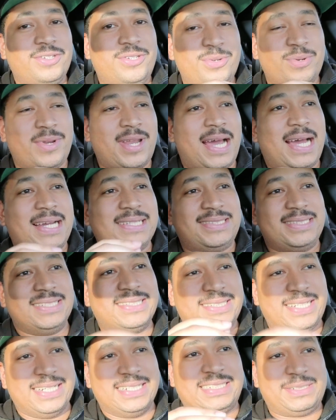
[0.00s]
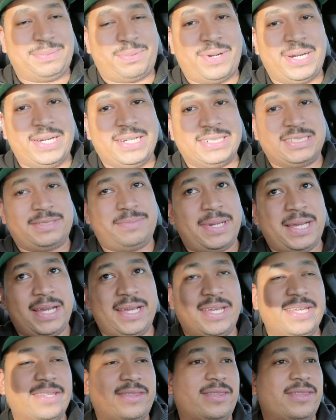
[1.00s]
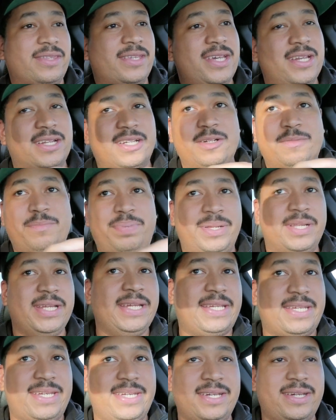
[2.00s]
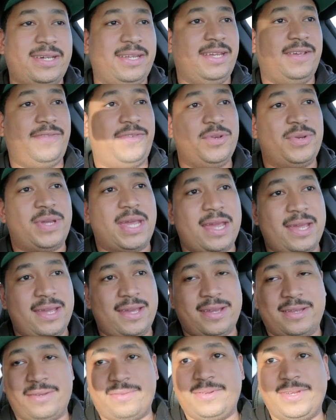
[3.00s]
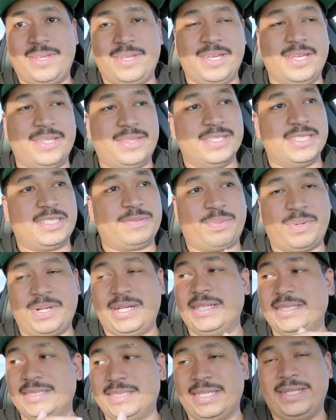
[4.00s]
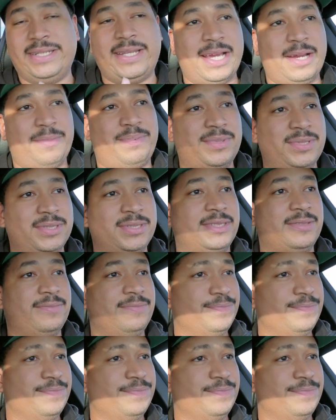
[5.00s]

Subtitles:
do not just get springs, man. Get a complete kit if you can. Get the springs and dampers.